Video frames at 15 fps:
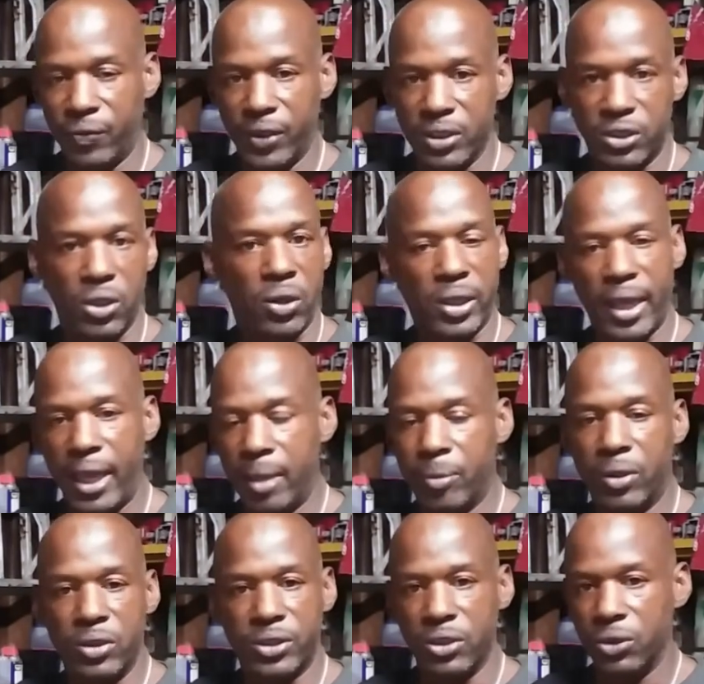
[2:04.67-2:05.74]
There's no
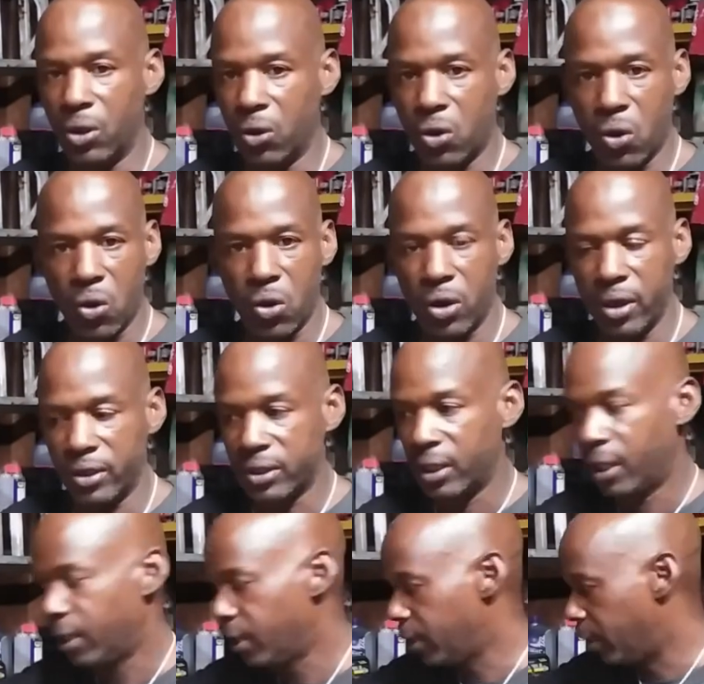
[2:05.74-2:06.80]
cables, there's no cords,
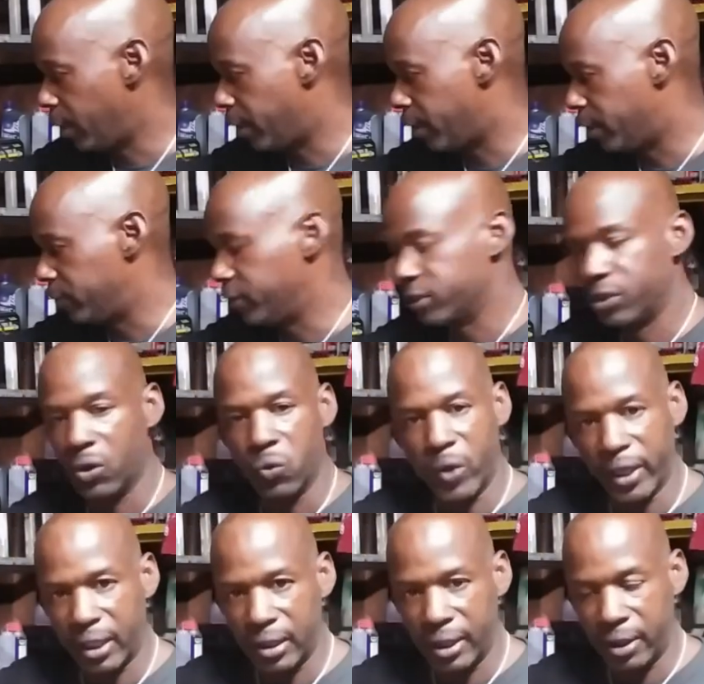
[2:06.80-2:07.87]
there's no
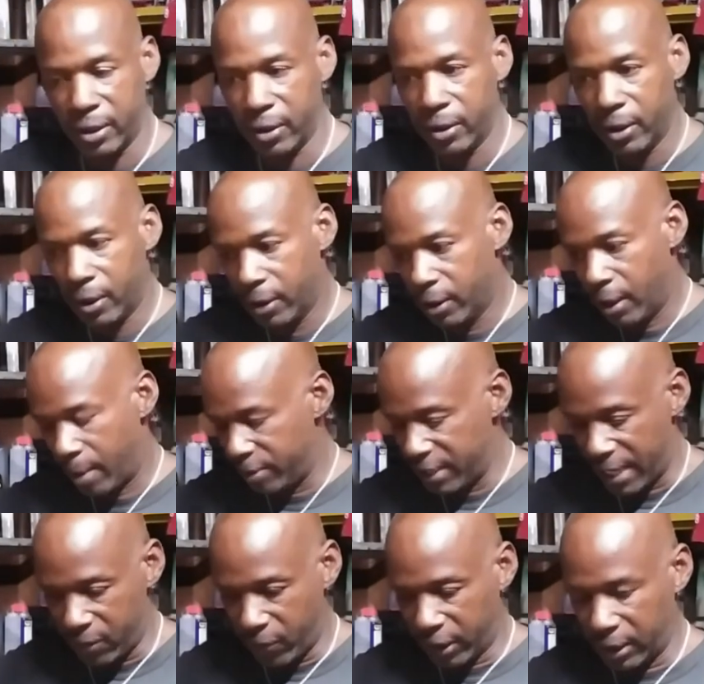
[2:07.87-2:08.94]
regulator, I mean
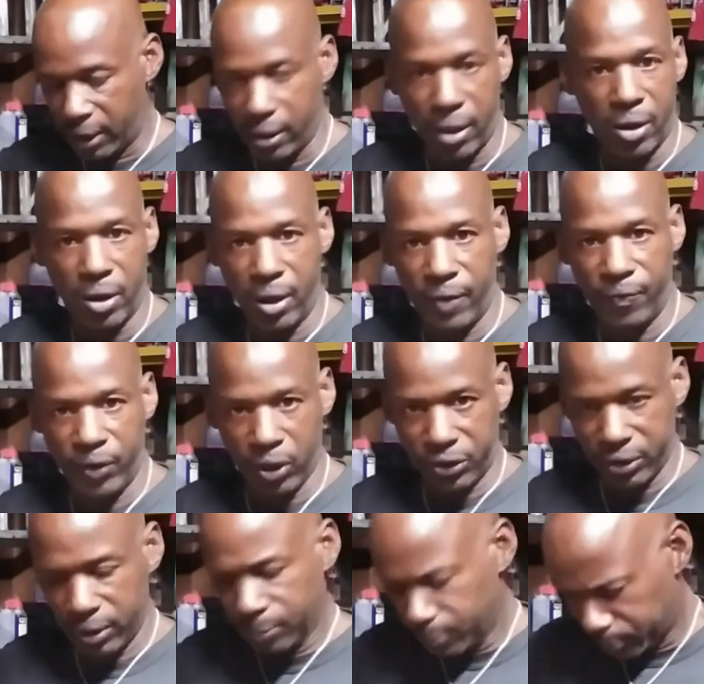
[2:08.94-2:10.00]
not a regulator, or a
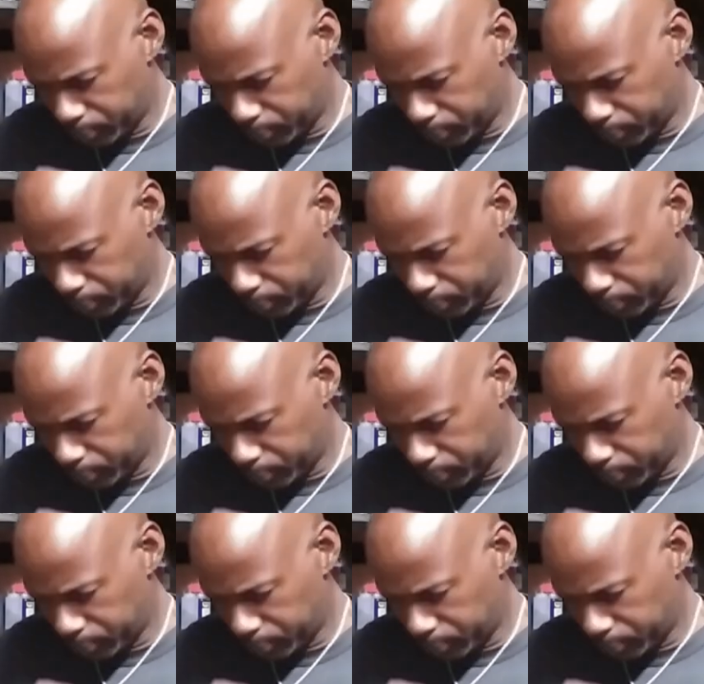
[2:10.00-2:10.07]
filter,